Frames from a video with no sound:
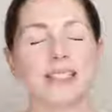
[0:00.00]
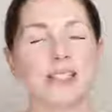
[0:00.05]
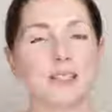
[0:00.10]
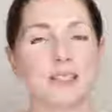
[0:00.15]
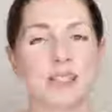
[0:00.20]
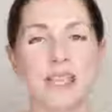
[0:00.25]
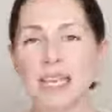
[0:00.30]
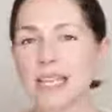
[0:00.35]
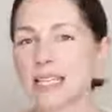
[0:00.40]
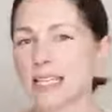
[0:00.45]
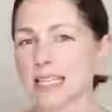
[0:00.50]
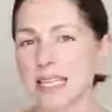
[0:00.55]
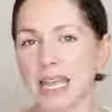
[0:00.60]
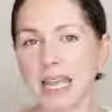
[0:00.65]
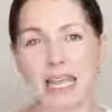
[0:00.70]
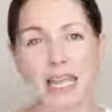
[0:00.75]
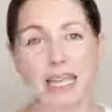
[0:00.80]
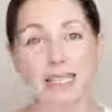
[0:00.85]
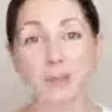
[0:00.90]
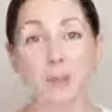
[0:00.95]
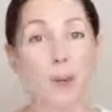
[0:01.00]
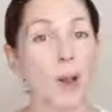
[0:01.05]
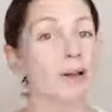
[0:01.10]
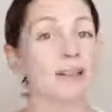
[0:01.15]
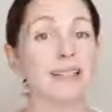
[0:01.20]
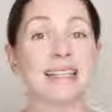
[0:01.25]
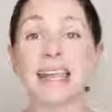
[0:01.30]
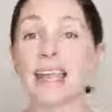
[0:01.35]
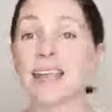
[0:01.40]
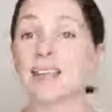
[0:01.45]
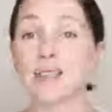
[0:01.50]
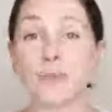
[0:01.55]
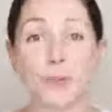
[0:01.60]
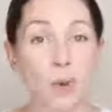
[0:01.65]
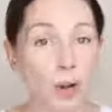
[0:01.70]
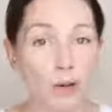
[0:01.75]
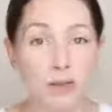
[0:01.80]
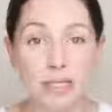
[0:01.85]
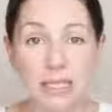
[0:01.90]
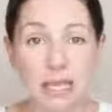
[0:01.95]
So this is part of the aging
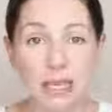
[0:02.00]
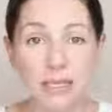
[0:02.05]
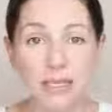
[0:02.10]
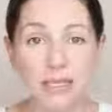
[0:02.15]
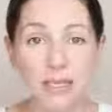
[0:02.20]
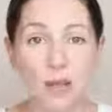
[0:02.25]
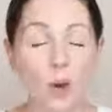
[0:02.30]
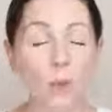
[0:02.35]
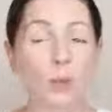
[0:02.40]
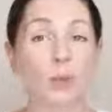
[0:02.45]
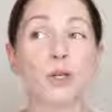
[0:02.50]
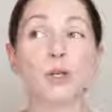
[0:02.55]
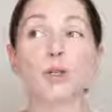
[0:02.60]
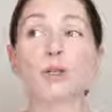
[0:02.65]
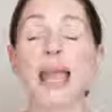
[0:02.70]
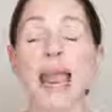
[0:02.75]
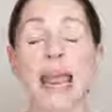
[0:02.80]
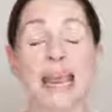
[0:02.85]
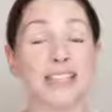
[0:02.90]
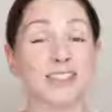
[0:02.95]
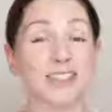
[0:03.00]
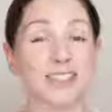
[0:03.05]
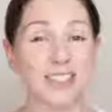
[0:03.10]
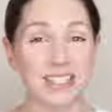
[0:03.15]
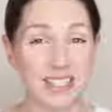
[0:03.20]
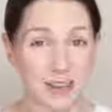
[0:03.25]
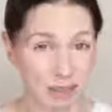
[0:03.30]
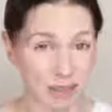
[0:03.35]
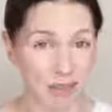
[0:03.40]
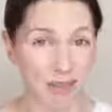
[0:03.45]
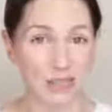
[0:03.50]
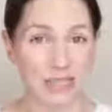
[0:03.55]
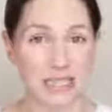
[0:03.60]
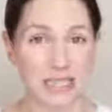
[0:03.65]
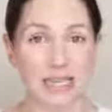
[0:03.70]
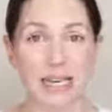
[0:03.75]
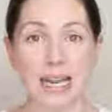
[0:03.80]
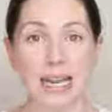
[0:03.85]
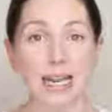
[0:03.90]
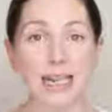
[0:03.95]
process. We all age
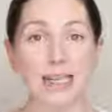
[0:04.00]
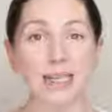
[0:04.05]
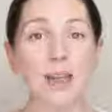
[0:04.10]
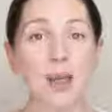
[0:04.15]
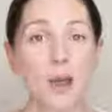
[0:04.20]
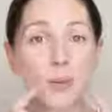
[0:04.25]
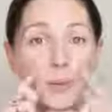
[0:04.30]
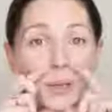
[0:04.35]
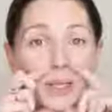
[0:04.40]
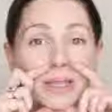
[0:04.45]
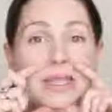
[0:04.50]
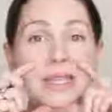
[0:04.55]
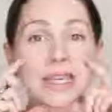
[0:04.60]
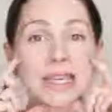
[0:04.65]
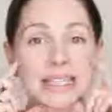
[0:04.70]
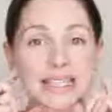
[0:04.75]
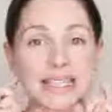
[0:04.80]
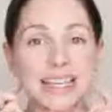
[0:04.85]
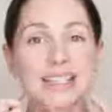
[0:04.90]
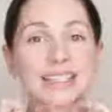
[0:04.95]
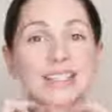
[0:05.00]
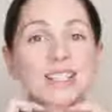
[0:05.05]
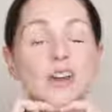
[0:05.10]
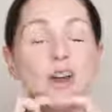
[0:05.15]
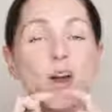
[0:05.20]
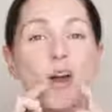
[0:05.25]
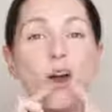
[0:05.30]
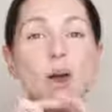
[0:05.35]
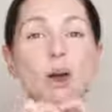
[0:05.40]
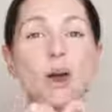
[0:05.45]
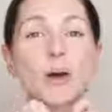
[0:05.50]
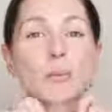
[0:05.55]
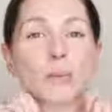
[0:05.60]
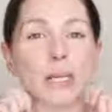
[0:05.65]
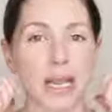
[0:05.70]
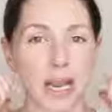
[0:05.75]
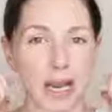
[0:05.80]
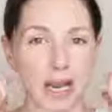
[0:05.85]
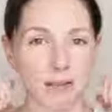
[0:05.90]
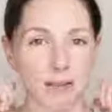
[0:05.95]
differently, but this is a
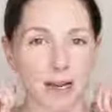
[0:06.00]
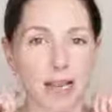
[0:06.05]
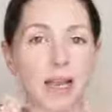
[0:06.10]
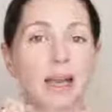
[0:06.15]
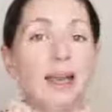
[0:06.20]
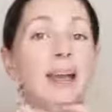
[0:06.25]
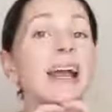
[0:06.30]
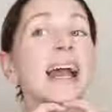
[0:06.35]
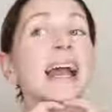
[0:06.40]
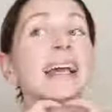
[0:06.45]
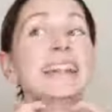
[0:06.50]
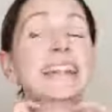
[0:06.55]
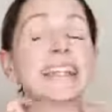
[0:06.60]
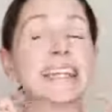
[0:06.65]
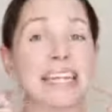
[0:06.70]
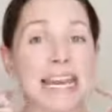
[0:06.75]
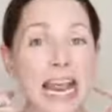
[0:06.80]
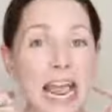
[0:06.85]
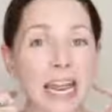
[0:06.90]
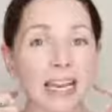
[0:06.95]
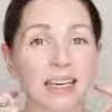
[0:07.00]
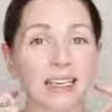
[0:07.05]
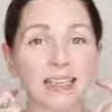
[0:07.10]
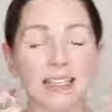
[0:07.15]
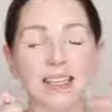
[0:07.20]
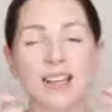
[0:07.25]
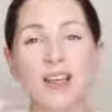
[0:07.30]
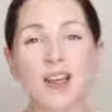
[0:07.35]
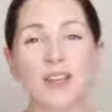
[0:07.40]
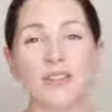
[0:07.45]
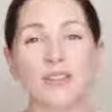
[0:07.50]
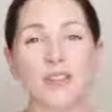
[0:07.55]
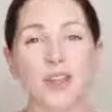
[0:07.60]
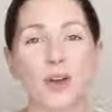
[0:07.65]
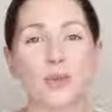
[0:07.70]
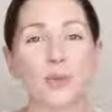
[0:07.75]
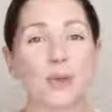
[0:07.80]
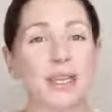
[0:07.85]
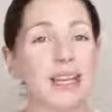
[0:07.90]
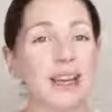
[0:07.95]
common area, and the neck,
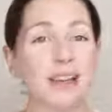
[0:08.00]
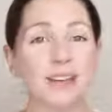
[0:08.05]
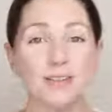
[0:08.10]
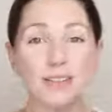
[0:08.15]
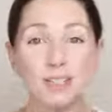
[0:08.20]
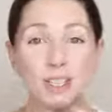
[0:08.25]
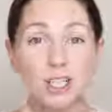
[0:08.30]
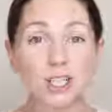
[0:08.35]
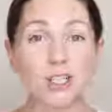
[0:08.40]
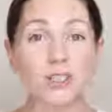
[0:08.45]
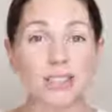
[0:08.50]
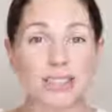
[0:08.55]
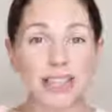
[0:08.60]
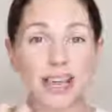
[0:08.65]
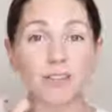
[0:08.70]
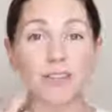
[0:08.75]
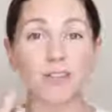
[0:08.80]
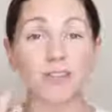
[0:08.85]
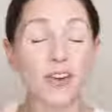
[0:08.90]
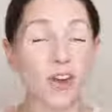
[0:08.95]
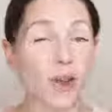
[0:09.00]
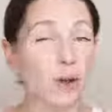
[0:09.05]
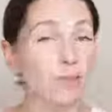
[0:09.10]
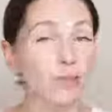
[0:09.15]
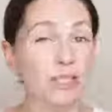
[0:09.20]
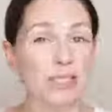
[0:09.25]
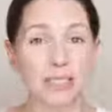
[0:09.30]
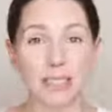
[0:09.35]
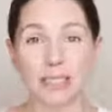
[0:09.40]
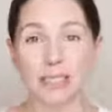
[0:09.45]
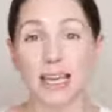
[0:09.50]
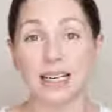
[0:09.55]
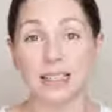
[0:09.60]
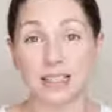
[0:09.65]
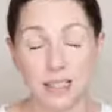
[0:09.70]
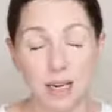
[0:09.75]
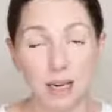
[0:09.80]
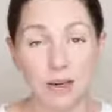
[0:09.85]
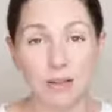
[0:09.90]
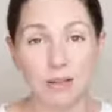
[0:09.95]
that we kind of lose that firmness and that
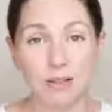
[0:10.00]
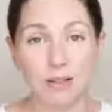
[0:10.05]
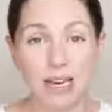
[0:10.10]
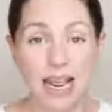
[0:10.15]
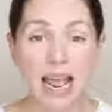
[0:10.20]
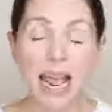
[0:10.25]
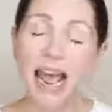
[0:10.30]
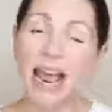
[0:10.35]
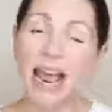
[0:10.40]
tone